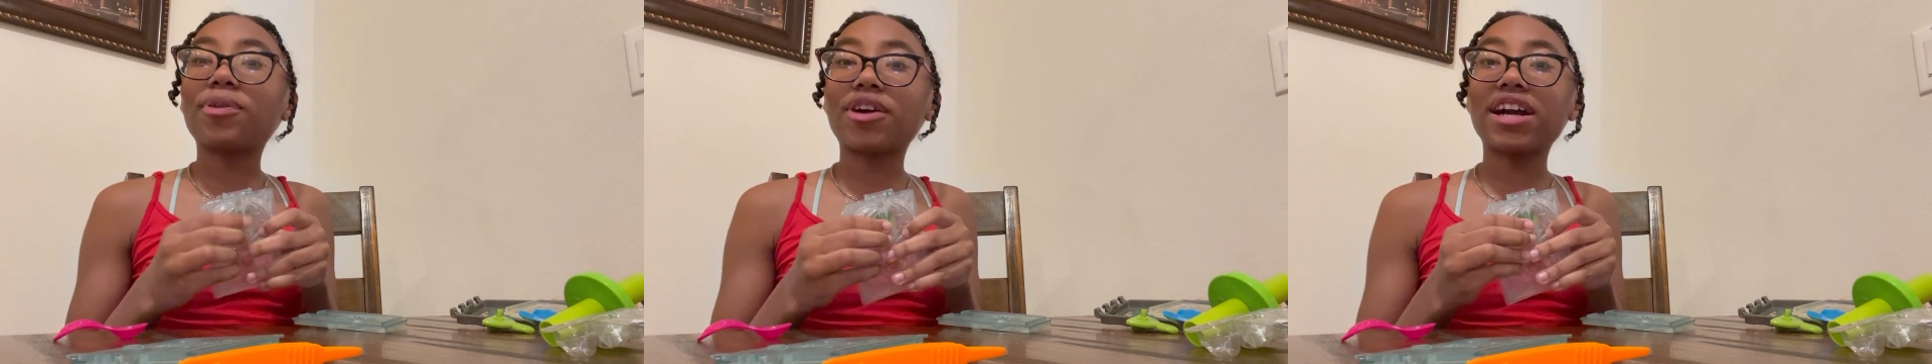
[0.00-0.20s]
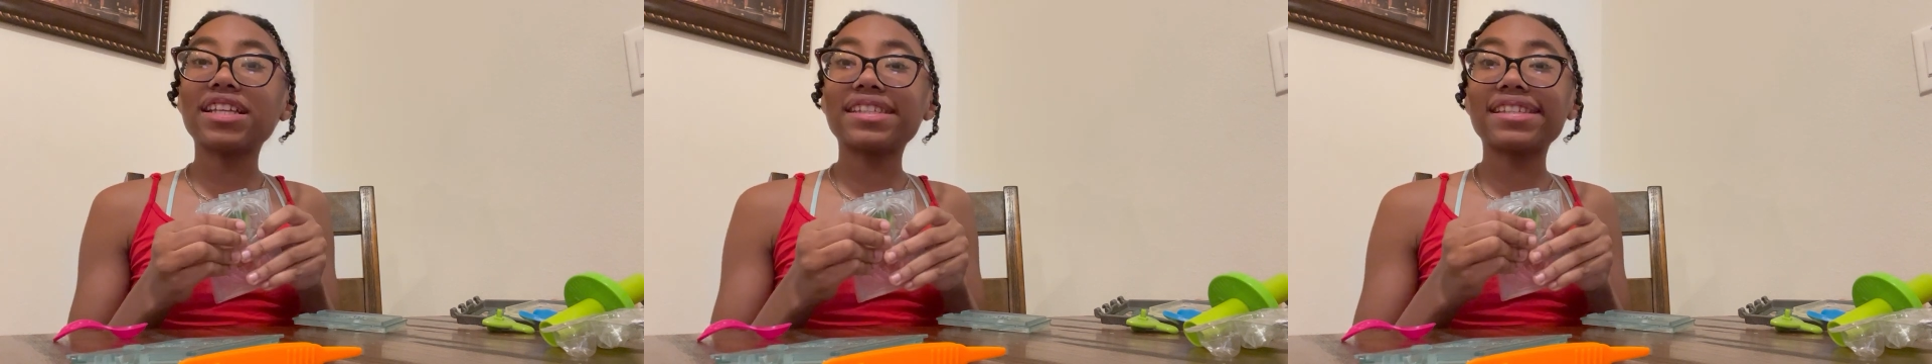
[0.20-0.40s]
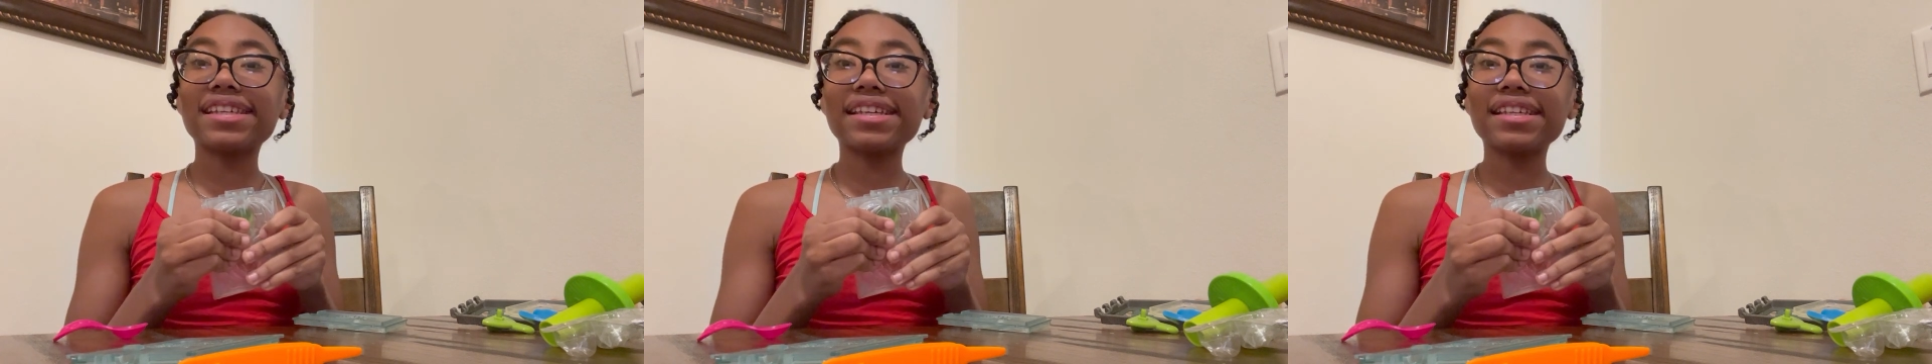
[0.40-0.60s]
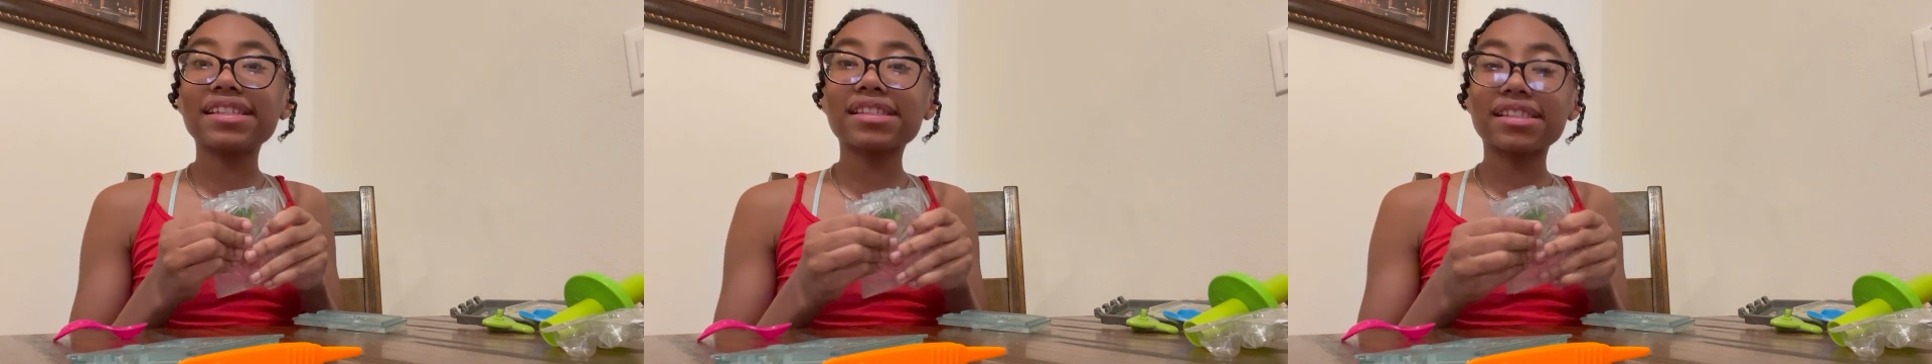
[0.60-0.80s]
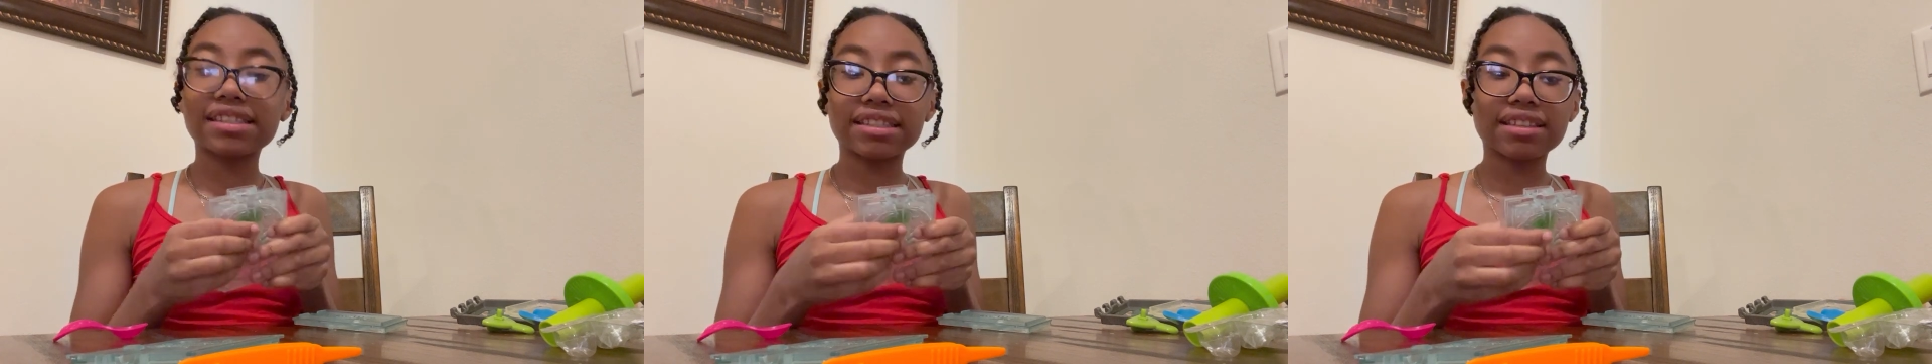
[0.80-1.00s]

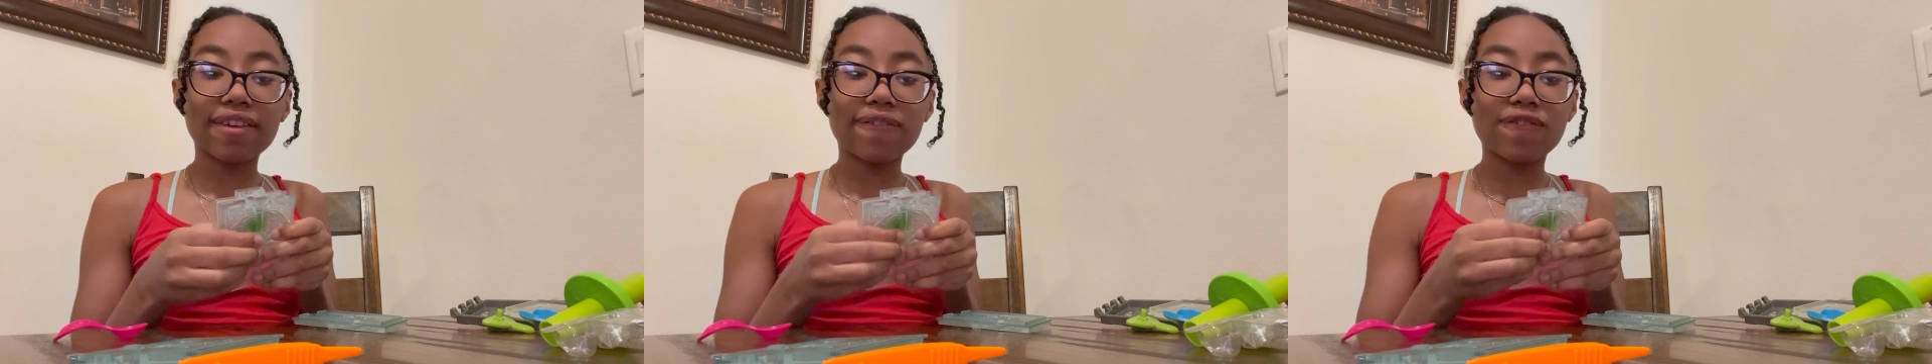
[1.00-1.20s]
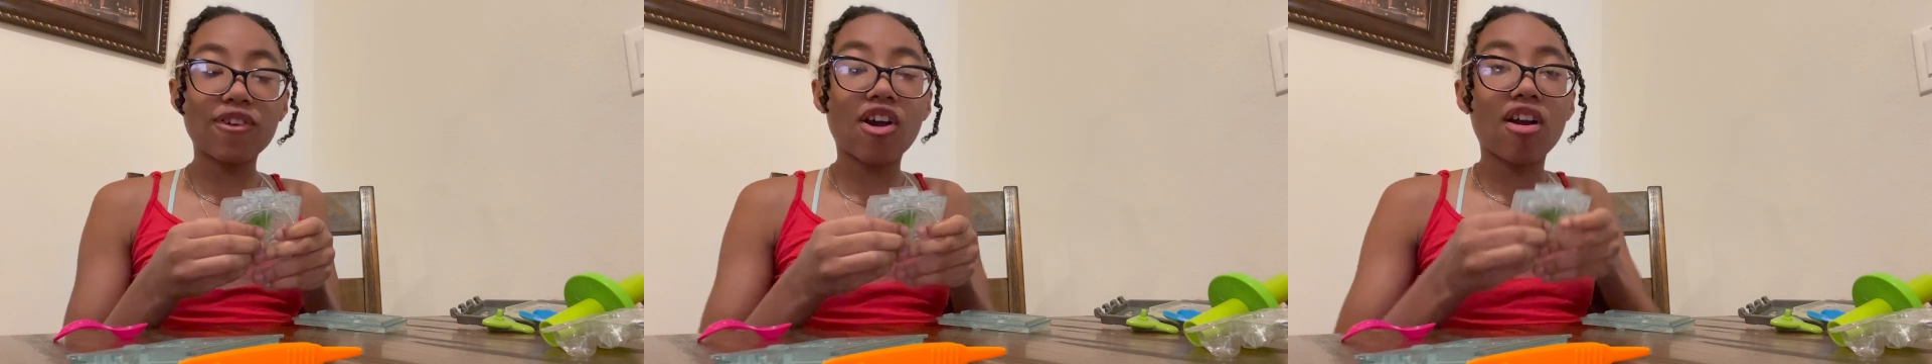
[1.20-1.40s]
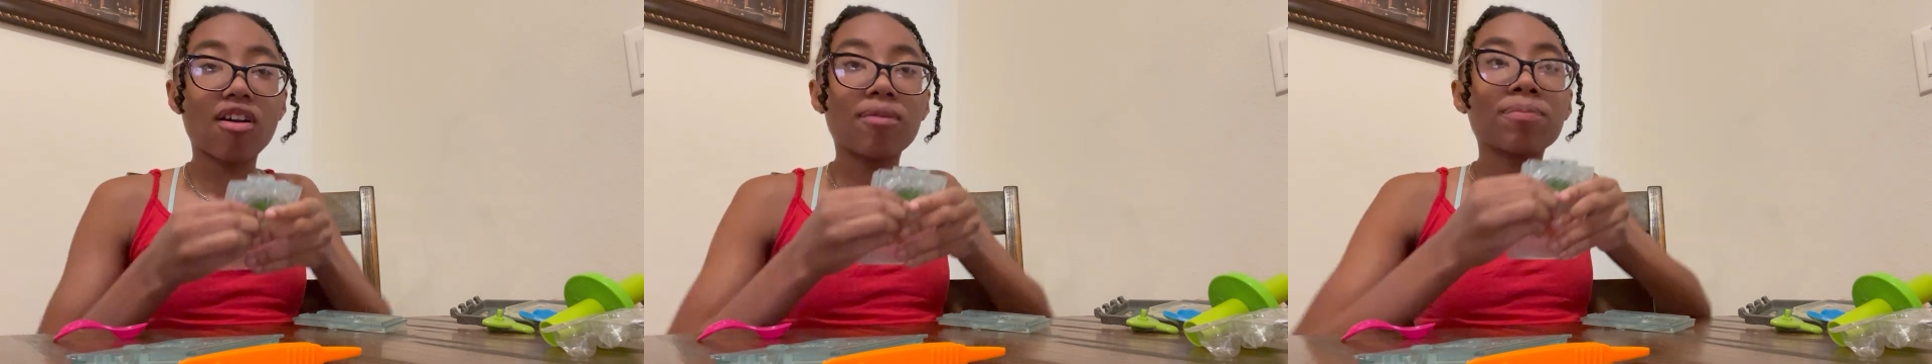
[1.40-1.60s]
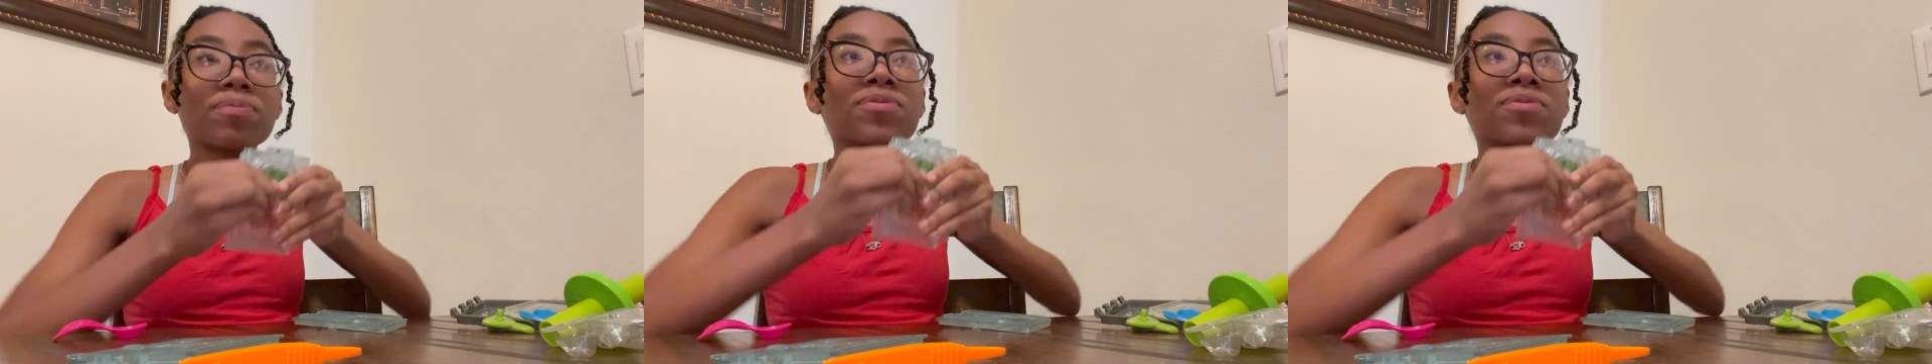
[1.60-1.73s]
presents from